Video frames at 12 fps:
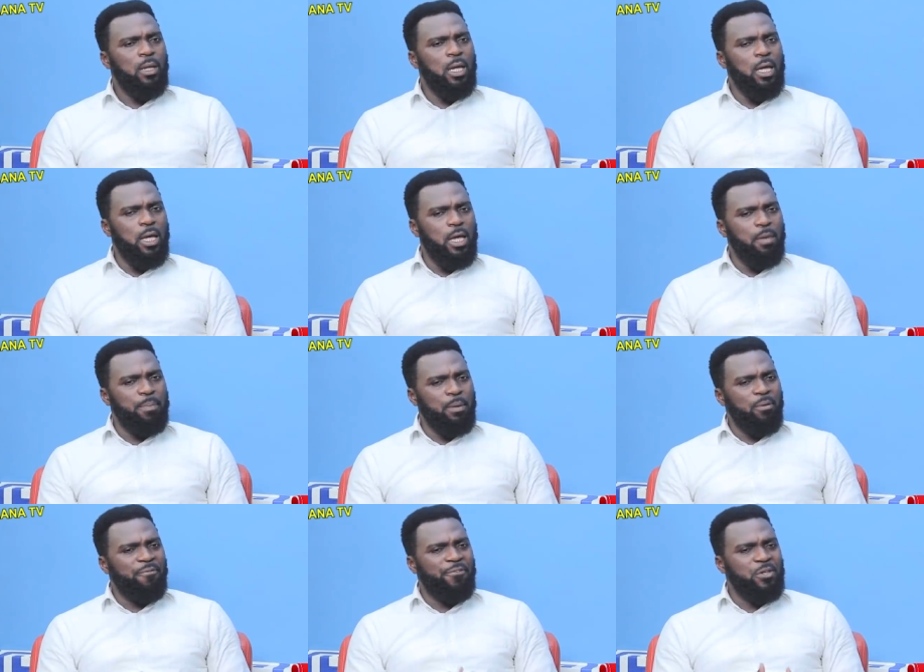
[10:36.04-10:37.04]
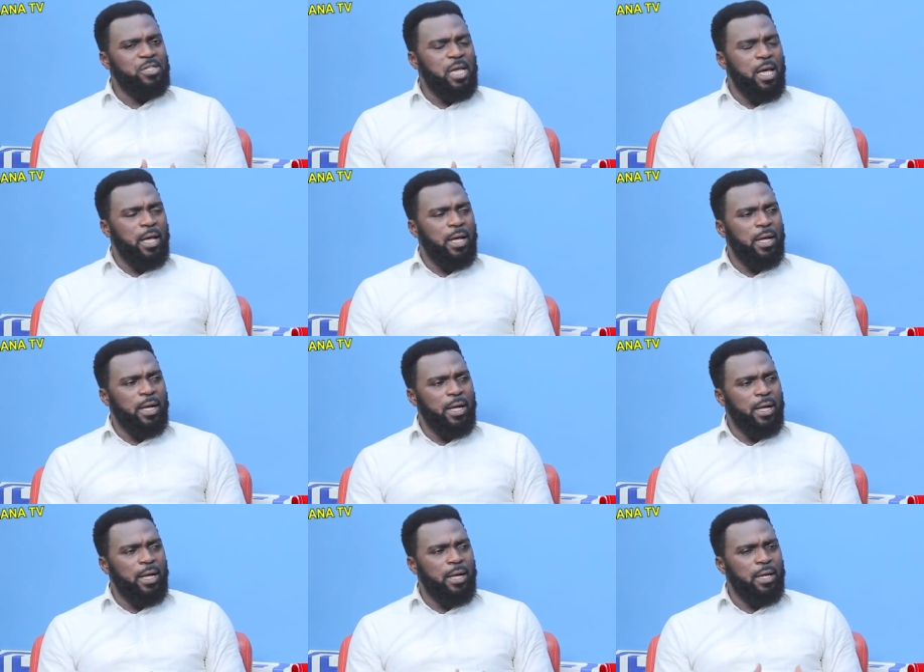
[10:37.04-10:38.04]
say, a bit more fees,
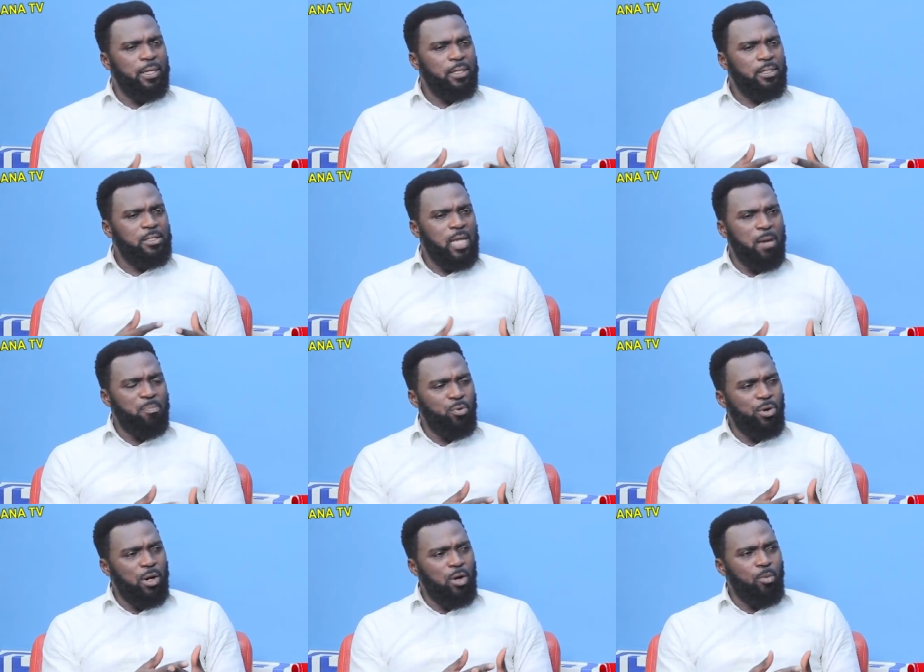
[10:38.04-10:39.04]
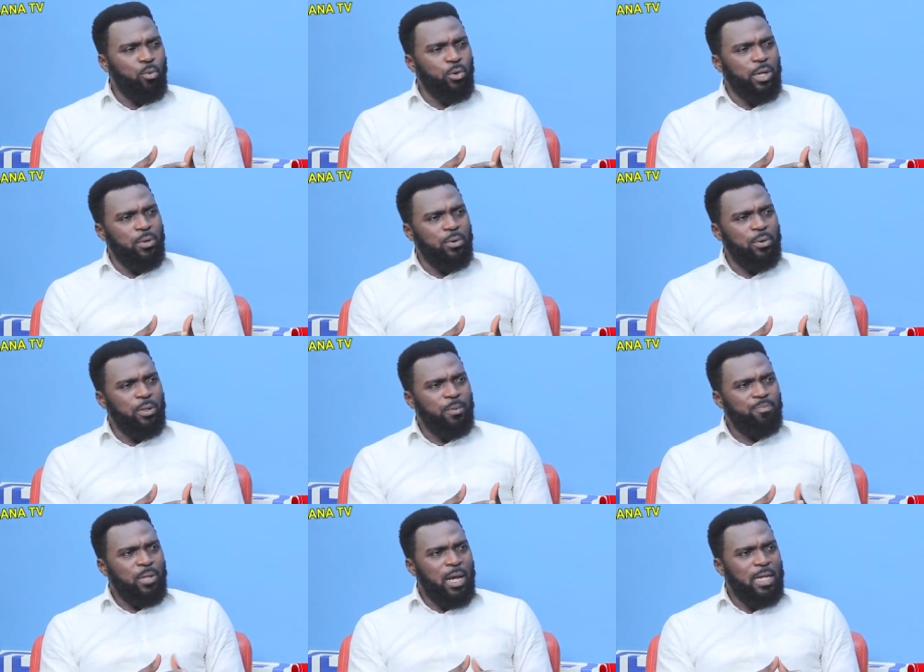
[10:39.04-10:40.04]
er, sa program or more, you know.
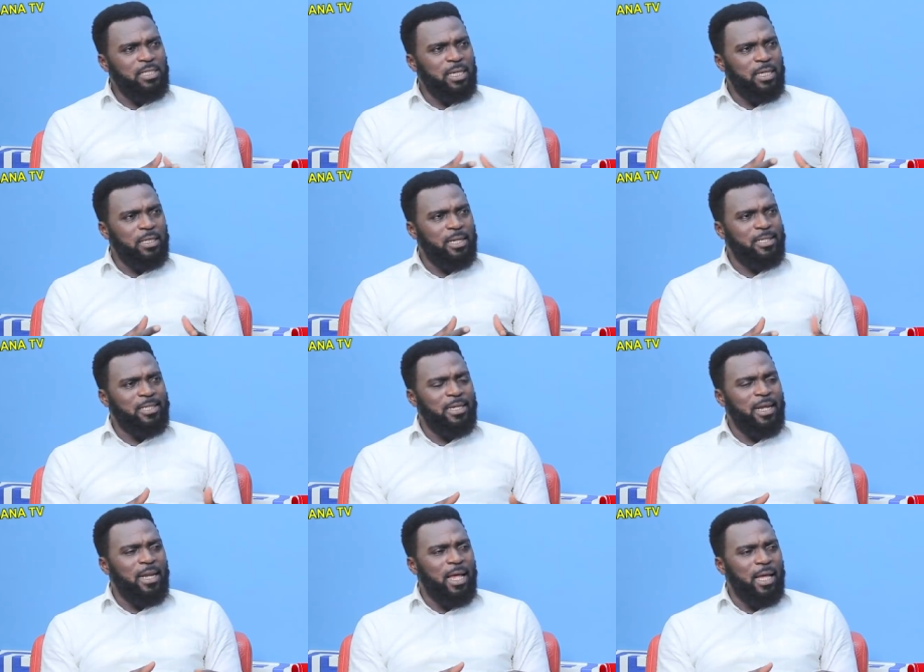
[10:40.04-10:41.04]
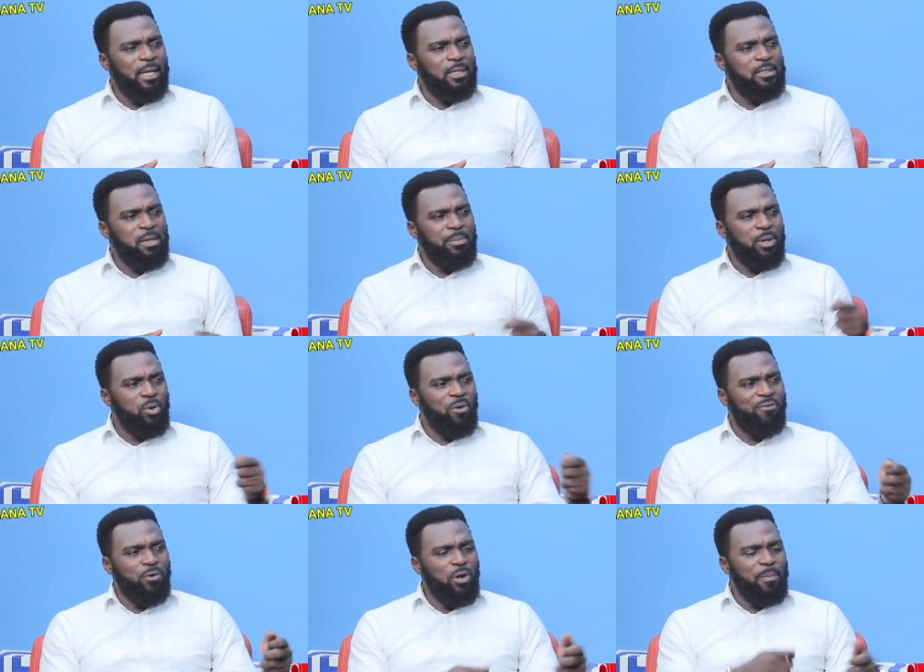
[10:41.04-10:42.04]
I say, ye shadana, seven
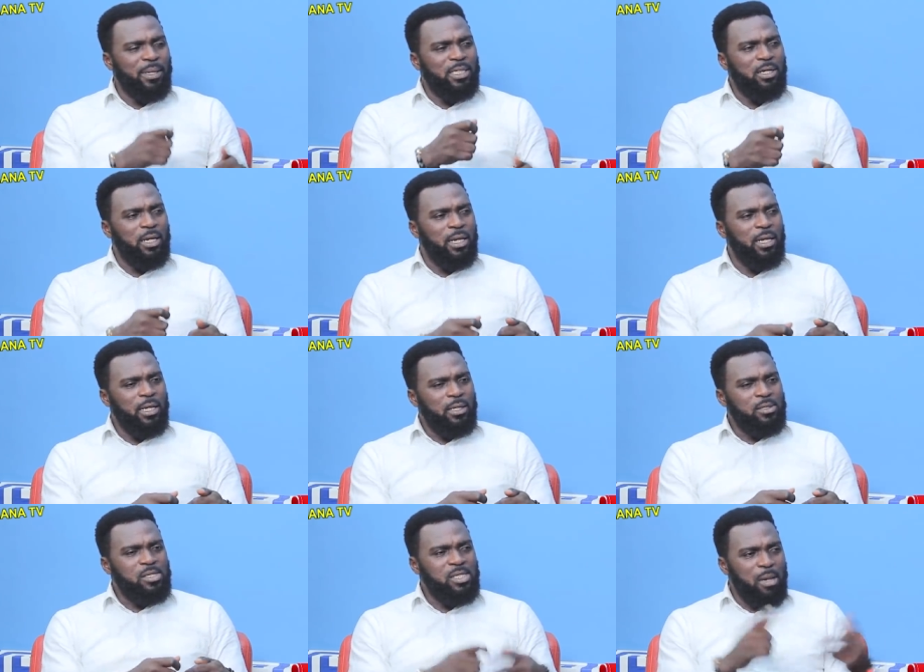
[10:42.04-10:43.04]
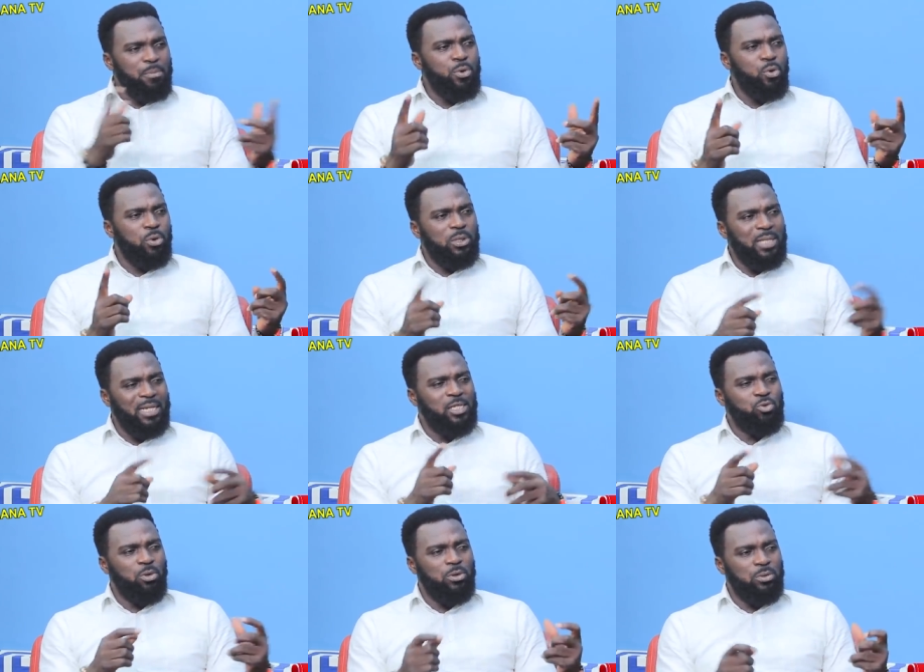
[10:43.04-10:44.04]
confone, but try sebu.
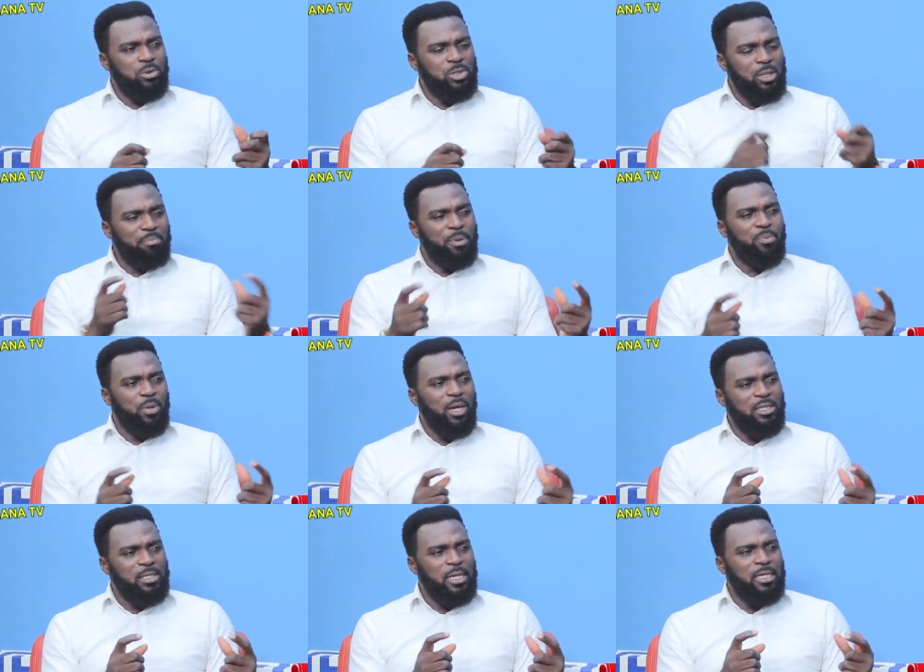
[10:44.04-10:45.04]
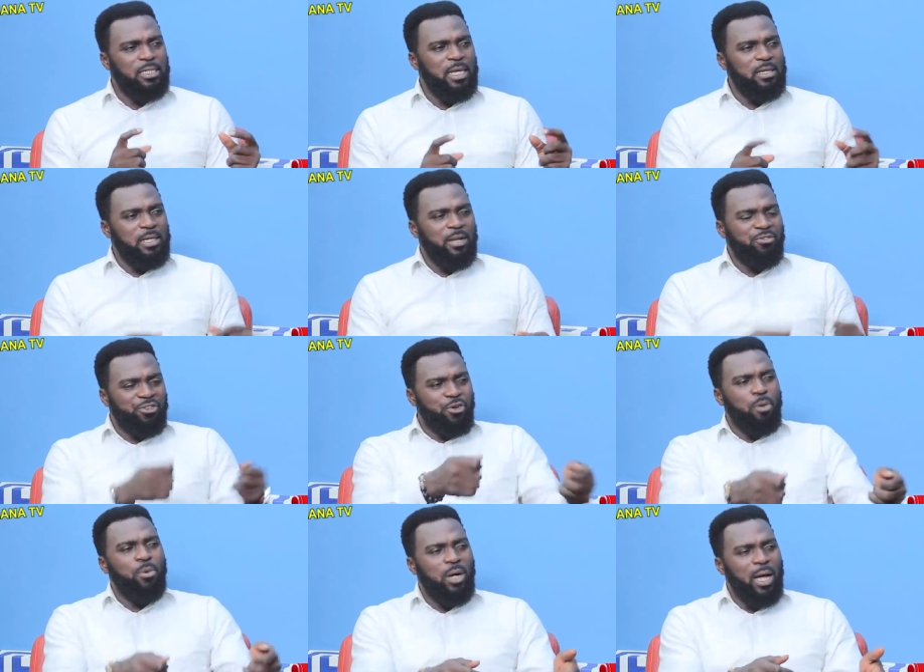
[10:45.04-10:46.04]
That's what some people are saying, say, ye
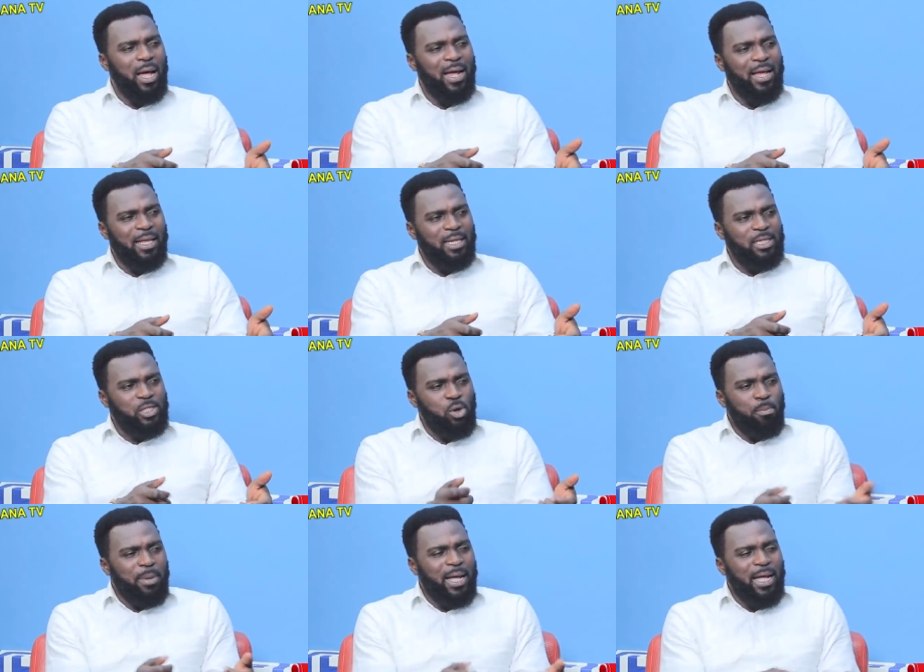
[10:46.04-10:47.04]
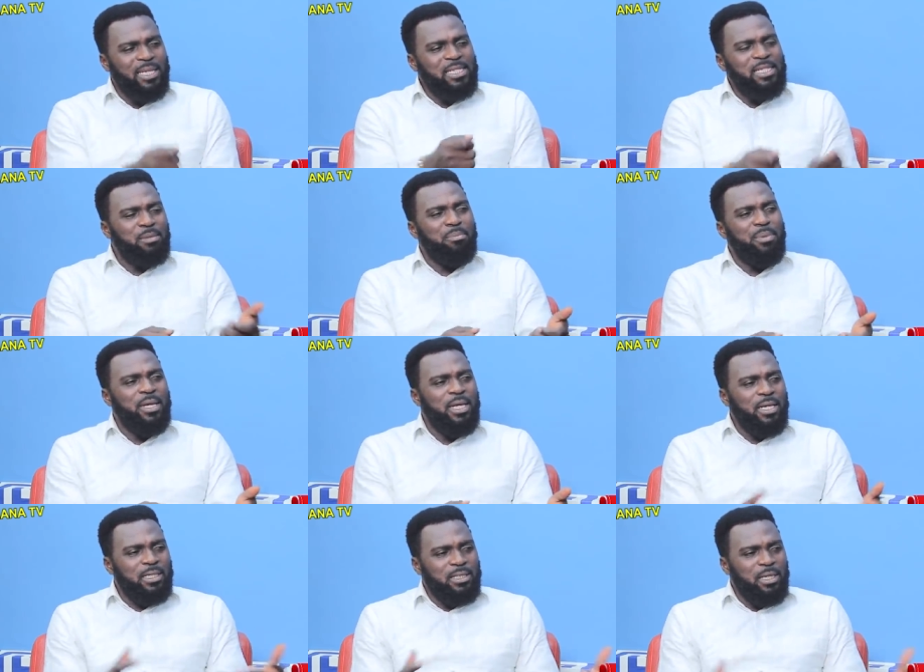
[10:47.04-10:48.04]
chiomoka. Some mechanism be
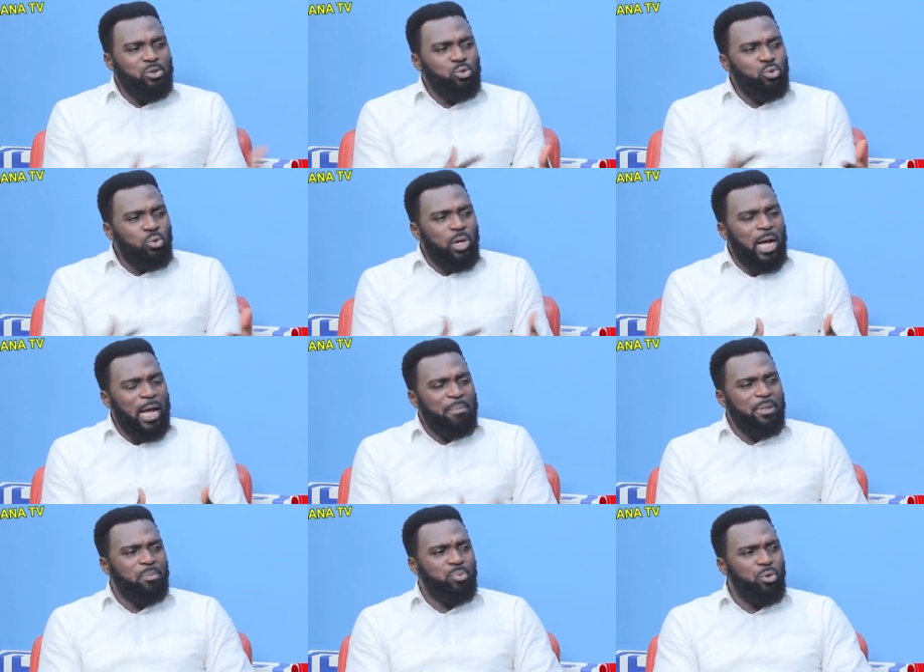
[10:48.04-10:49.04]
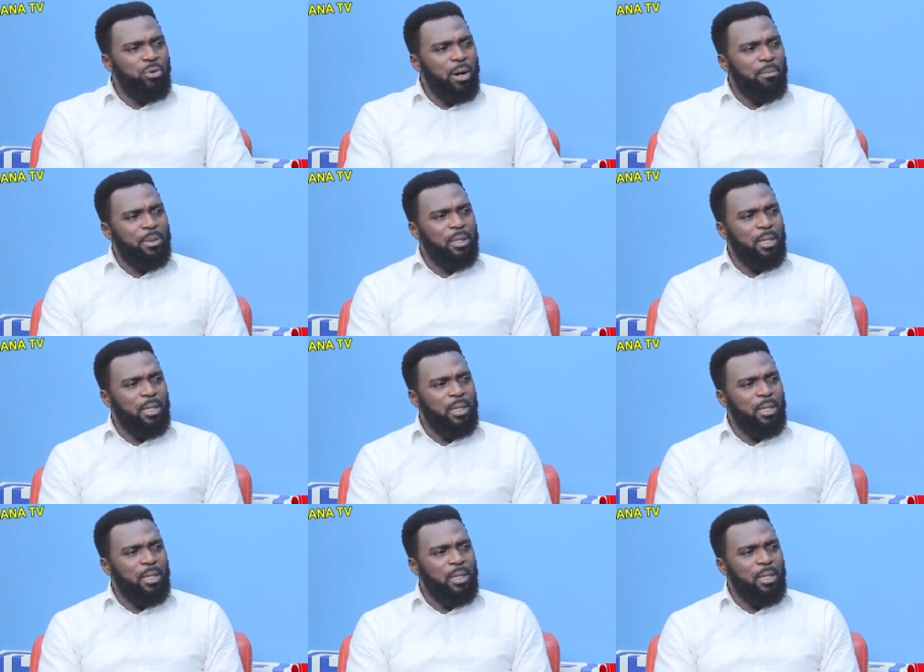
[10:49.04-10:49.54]
just to hype the program.